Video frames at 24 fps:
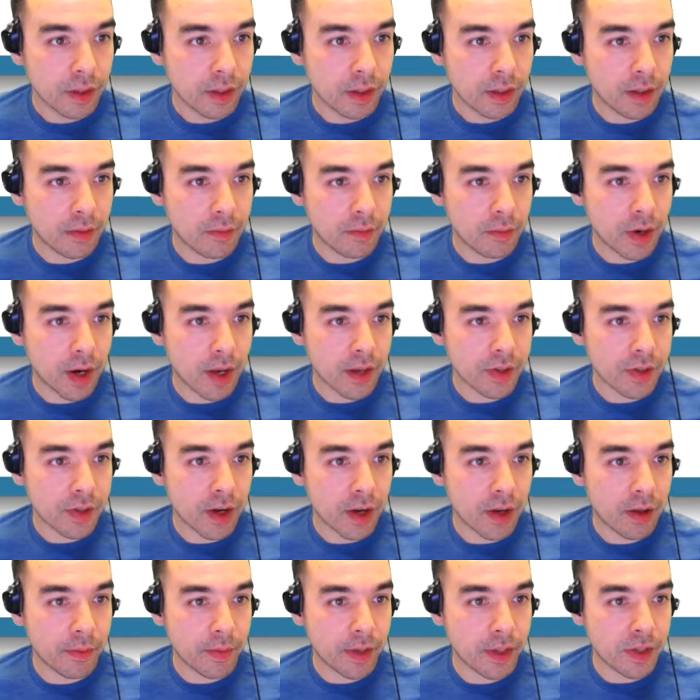And browser
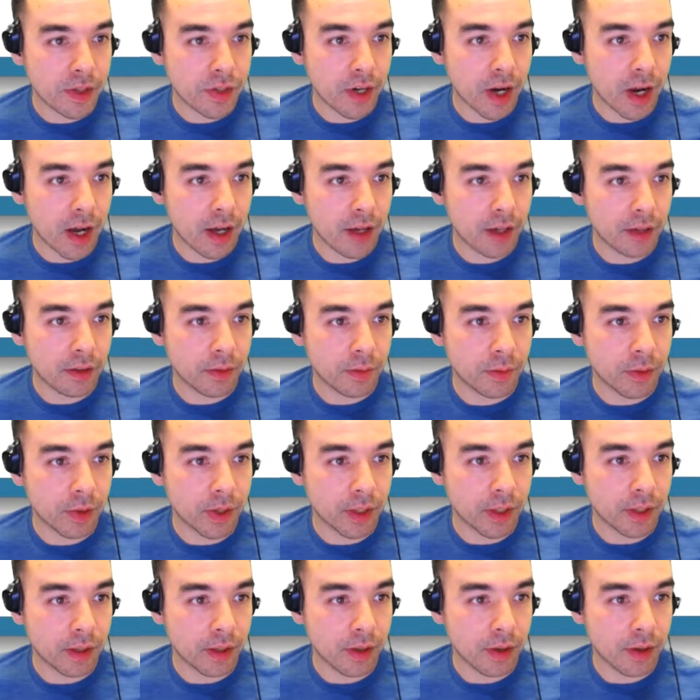element child
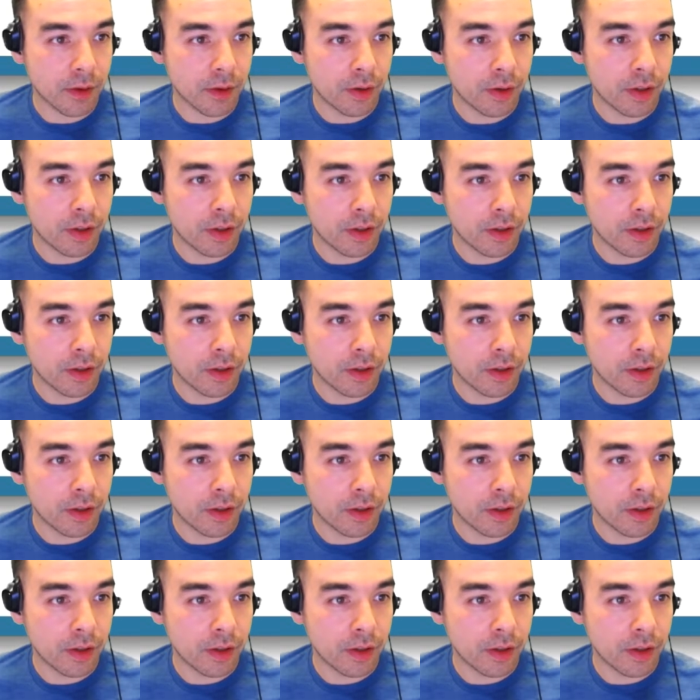preload.